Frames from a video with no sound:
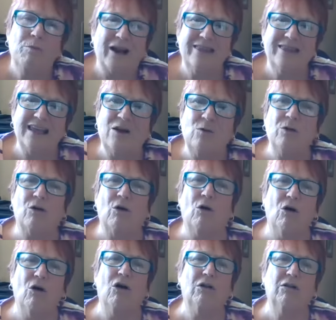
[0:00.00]
but I think we're
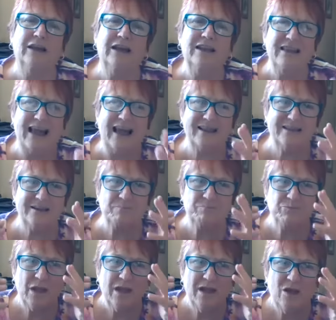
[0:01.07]
all in that.
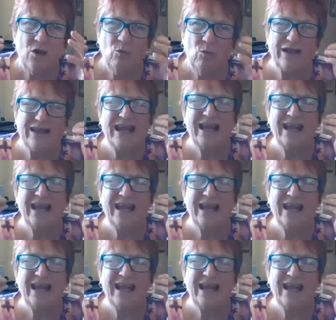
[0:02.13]
We